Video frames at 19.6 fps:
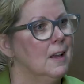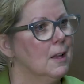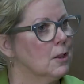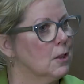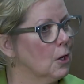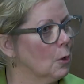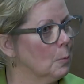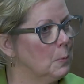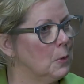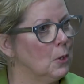
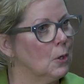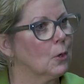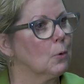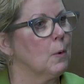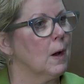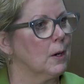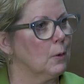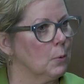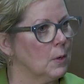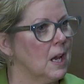therapeutic
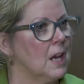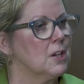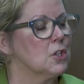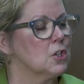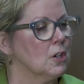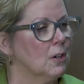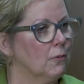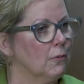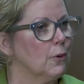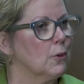
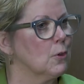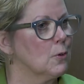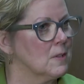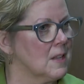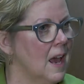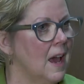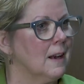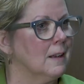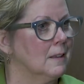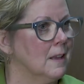recreation for those
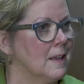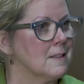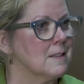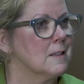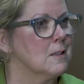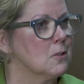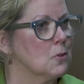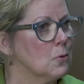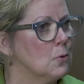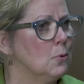
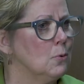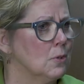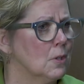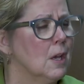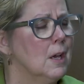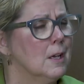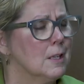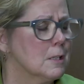adolescents whose